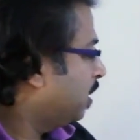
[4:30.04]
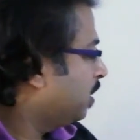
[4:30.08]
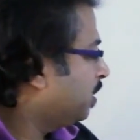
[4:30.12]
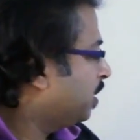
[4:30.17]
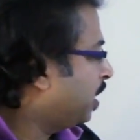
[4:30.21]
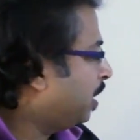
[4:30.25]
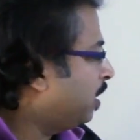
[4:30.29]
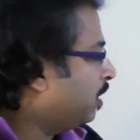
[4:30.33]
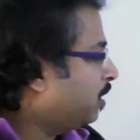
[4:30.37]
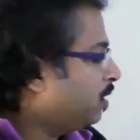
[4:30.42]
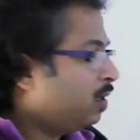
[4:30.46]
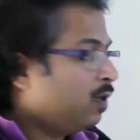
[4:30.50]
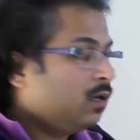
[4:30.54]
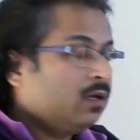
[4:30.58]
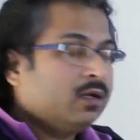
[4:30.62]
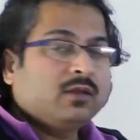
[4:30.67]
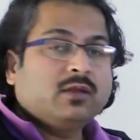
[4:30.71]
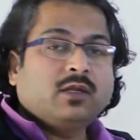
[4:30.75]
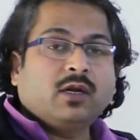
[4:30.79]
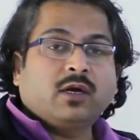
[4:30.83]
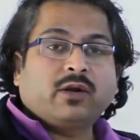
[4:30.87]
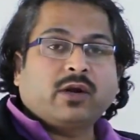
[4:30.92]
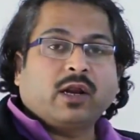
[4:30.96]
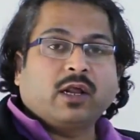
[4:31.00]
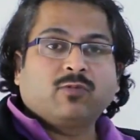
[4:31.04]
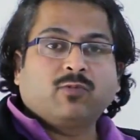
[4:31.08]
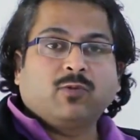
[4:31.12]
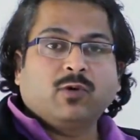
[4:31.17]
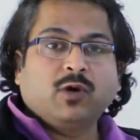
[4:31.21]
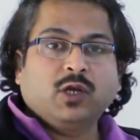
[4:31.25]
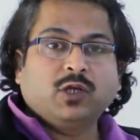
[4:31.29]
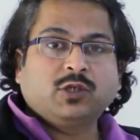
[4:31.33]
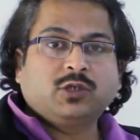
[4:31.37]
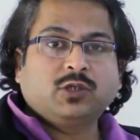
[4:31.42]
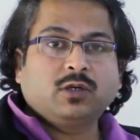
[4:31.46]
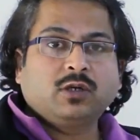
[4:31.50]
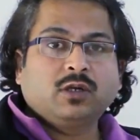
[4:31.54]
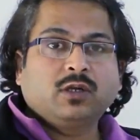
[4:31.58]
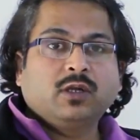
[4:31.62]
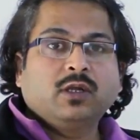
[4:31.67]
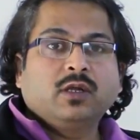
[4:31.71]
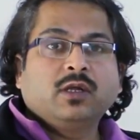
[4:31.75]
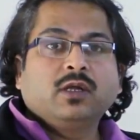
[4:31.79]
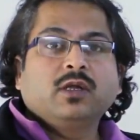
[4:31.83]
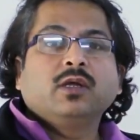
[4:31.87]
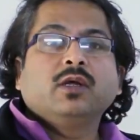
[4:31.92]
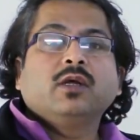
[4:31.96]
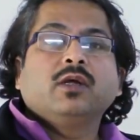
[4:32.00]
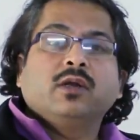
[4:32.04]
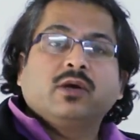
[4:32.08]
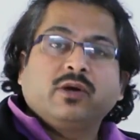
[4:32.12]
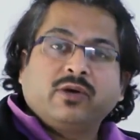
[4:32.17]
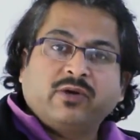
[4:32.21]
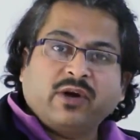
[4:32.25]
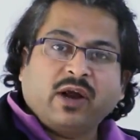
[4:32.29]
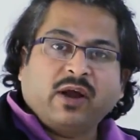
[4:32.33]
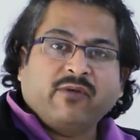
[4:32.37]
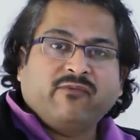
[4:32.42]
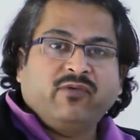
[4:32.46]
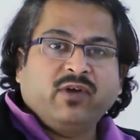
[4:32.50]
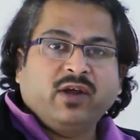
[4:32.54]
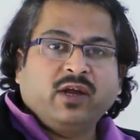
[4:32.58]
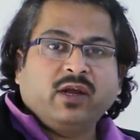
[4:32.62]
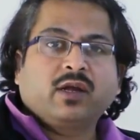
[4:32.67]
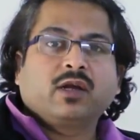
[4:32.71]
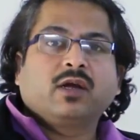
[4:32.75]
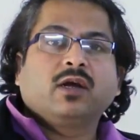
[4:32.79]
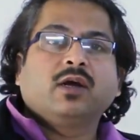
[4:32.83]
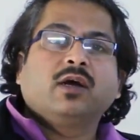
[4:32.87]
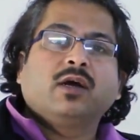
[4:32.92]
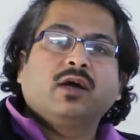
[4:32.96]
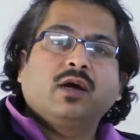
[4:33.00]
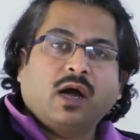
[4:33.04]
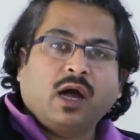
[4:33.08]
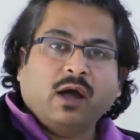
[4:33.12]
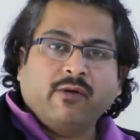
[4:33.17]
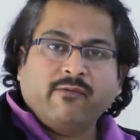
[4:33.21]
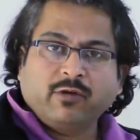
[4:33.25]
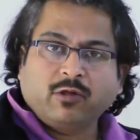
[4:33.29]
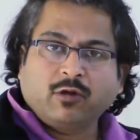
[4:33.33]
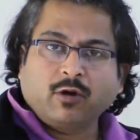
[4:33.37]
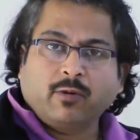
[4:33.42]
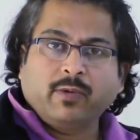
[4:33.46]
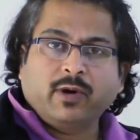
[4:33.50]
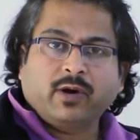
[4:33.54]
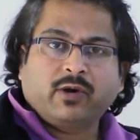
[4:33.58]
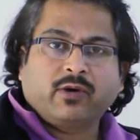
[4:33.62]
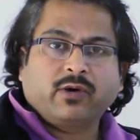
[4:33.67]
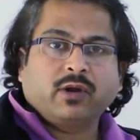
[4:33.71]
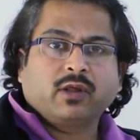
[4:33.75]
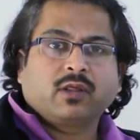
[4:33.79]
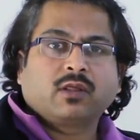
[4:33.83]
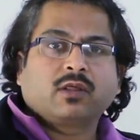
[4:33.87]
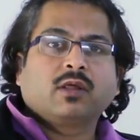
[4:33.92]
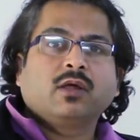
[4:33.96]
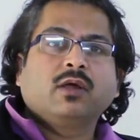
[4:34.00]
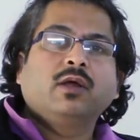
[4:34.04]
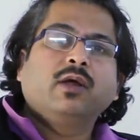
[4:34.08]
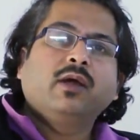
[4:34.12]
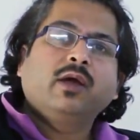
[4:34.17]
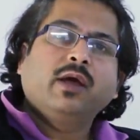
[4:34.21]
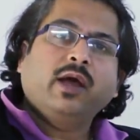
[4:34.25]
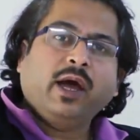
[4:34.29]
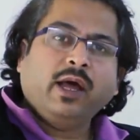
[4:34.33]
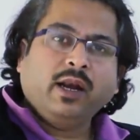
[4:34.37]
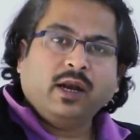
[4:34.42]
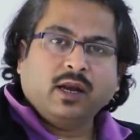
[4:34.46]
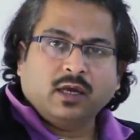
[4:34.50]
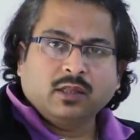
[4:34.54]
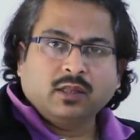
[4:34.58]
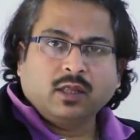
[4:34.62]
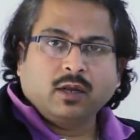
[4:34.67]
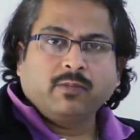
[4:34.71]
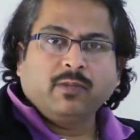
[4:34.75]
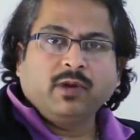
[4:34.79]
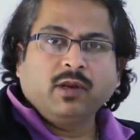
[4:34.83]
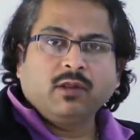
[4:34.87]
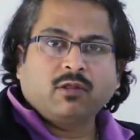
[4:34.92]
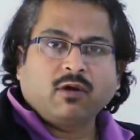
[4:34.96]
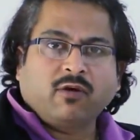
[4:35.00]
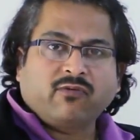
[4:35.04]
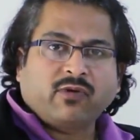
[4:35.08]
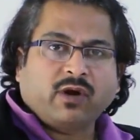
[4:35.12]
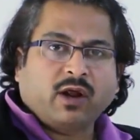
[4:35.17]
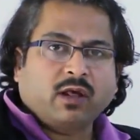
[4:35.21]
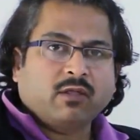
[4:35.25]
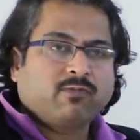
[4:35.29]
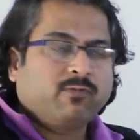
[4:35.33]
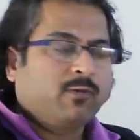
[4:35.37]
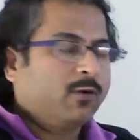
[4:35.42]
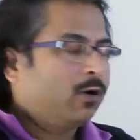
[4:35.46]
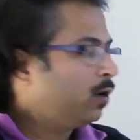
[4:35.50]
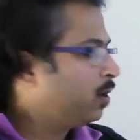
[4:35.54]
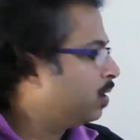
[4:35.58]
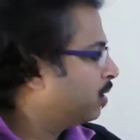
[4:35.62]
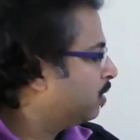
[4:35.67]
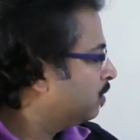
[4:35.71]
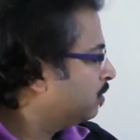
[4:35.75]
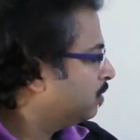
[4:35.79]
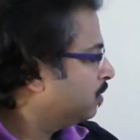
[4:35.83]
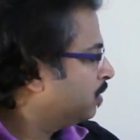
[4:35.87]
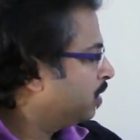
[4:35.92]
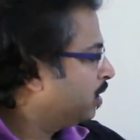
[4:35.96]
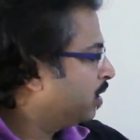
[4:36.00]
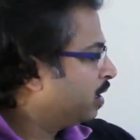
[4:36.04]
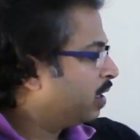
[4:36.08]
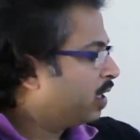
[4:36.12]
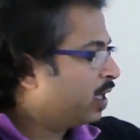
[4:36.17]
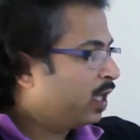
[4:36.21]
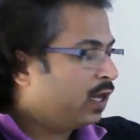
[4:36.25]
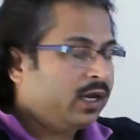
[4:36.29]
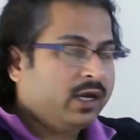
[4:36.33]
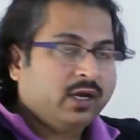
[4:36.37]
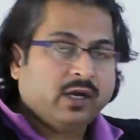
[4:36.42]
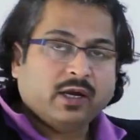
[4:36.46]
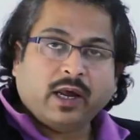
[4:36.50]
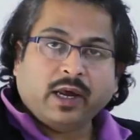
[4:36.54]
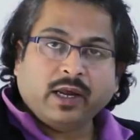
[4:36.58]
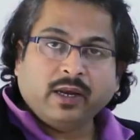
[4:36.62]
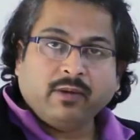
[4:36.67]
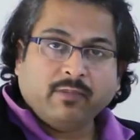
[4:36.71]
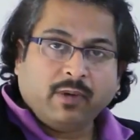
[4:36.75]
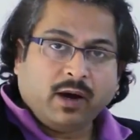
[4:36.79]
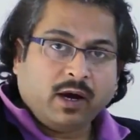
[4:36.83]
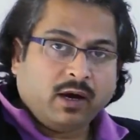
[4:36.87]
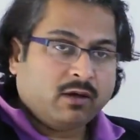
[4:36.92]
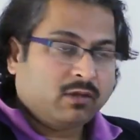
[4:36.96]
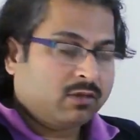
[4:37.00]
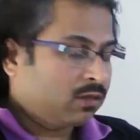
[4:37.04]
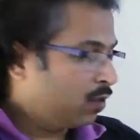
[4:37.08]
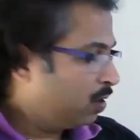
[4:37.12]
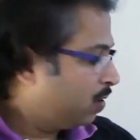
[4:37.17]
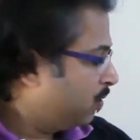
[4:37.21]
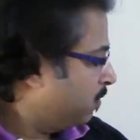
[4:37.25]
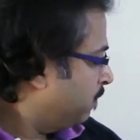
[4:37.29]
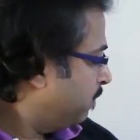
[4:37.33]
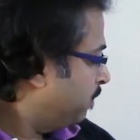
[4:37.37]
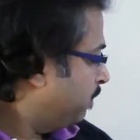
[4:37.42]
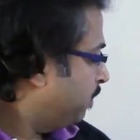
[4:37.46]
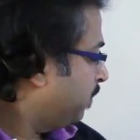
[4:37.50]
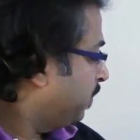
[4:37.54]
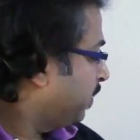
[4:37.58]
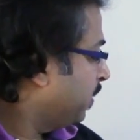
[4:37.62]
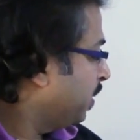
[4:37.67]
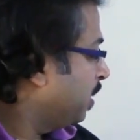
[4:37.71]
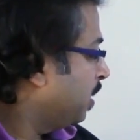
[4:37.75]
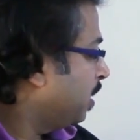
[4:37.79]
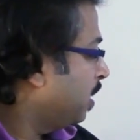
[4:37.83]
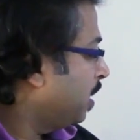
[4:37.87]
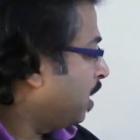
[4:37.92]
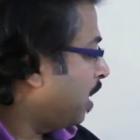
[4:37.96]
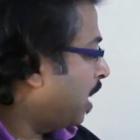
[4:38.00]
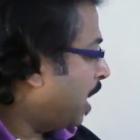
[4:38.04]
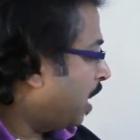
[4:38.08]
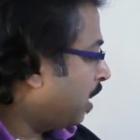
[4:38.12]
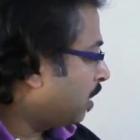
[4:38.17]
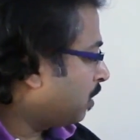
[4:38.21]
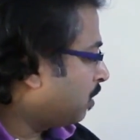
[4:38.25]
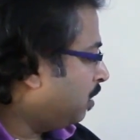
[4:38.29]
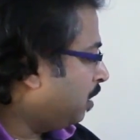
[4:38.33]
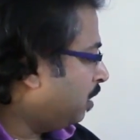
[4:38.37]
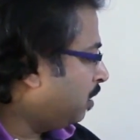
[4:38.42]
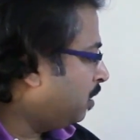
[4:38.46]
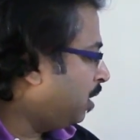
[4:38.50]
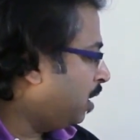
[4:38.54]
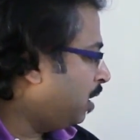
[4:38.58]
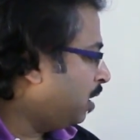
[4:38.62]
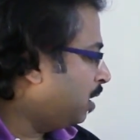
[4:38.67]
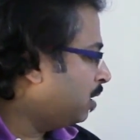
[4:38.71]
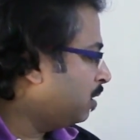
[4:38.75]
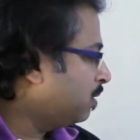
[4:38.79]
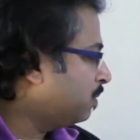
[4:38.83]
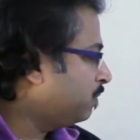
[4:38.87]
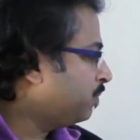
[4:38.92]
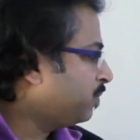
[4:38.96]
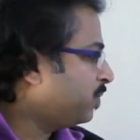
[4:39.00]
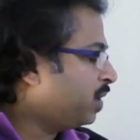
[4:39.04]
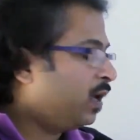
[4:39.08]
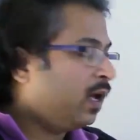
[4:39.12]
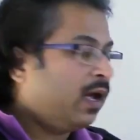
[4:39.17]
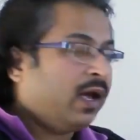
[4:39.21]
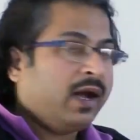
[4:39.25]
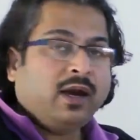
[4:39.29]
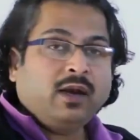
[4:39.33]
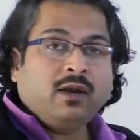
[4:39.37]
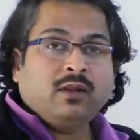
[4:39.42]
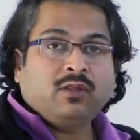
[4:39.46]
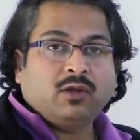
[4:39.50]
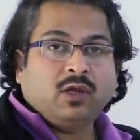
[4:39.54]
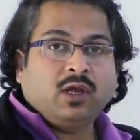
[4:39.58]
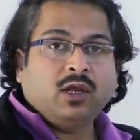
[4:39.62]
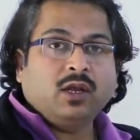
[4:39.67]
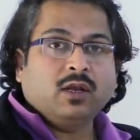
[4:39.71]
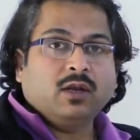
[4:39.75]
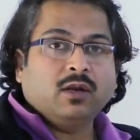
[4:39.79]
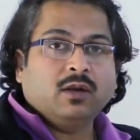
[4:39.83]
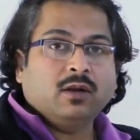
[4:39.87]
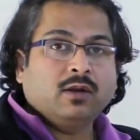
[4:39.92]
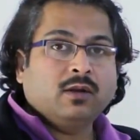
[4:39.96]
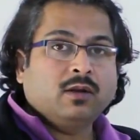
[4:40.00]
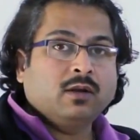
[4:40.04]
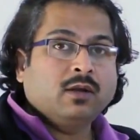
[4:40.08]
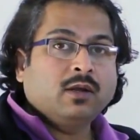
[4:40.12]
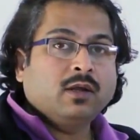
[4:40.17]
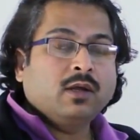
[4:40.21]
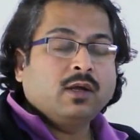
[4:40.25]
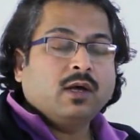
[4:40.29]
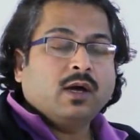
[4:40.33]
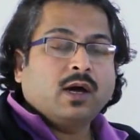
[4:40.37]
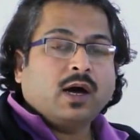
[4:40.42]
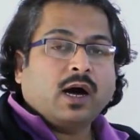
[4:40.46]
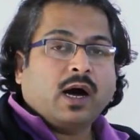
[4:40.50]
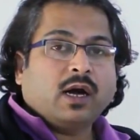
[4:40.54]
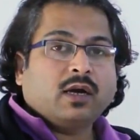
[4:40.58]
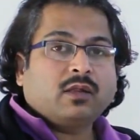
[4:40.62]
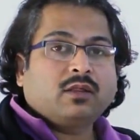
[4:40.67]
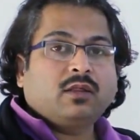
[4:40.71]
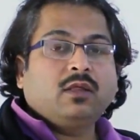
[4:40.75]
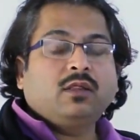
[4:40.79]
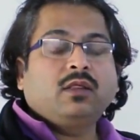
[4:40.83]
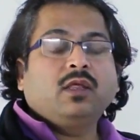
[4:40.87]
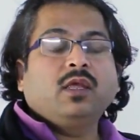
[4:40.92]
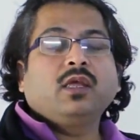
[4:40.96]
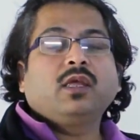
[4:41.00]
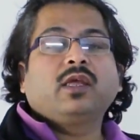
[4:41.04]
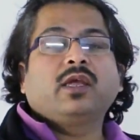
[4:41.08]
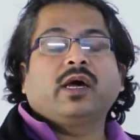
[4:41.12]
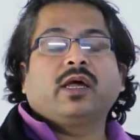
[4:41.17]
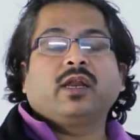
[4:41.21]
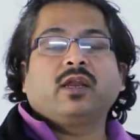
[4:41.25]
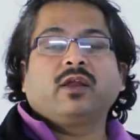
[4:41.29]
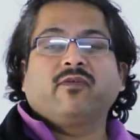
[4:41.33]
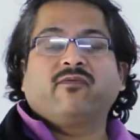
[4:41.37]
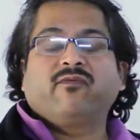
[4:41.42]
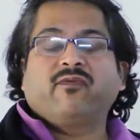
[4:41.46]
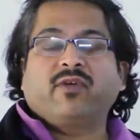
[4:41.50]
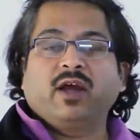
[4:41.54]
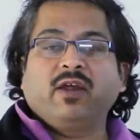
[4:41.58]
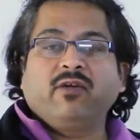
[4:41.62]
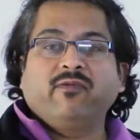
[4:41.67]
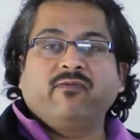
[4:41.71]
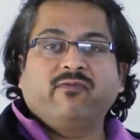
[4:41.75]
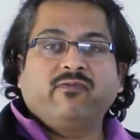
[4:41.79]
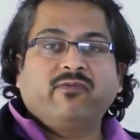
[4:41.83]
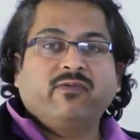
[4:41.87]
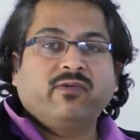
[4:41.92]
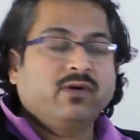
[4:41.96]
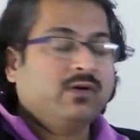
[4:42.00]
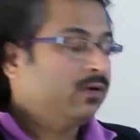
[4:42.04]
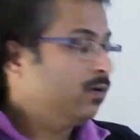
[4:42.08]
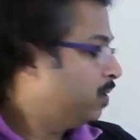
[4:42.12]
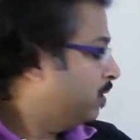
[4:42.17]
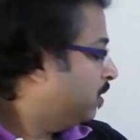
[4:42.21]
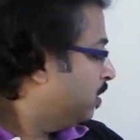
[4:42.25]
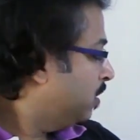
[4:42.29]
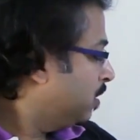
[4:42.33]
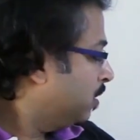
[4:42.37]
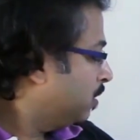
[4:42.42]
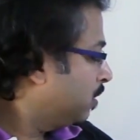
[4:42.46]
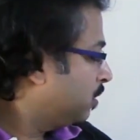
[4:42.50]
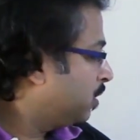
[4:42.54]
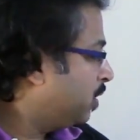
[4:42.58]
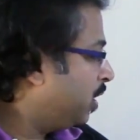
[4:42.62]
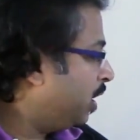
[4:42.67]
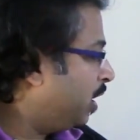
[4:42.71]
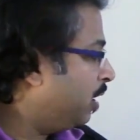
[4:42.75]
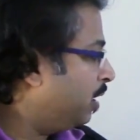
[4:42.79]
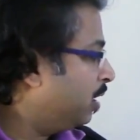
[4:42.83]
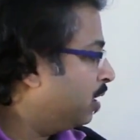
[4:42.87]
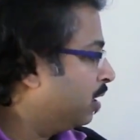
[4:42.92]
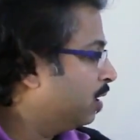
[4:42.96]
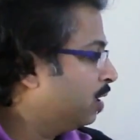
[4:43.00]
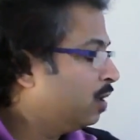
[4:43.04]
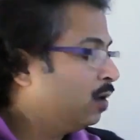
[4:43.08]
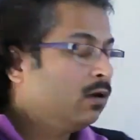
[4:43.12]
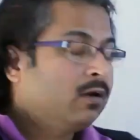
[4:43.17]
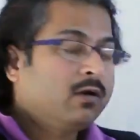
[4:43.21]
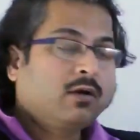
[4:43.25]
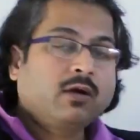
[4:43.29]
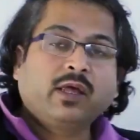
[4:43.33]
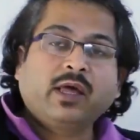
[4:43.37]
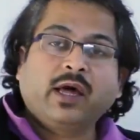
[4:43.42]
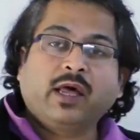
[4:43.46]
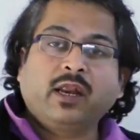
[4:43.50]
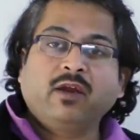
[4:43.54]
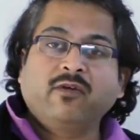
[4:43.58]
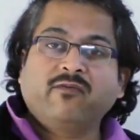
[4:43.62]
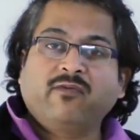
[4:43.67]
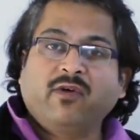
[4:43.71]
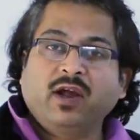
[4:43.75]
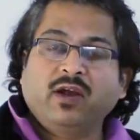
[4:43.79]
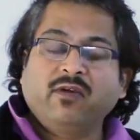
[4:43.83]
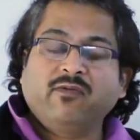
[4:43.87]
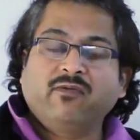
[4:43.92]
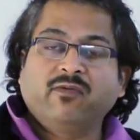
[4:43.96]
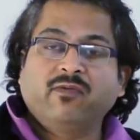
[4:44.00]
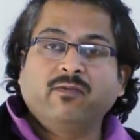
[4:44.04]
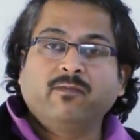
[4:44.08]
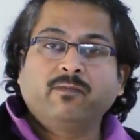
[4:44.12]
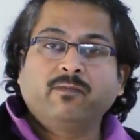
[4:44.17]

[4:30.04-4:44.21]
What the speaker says: Then the transportation, traffic, highway geometrics and other means of transport carrying 9 marks. RCC and steel. RCC carrying 5, steel carrying 5.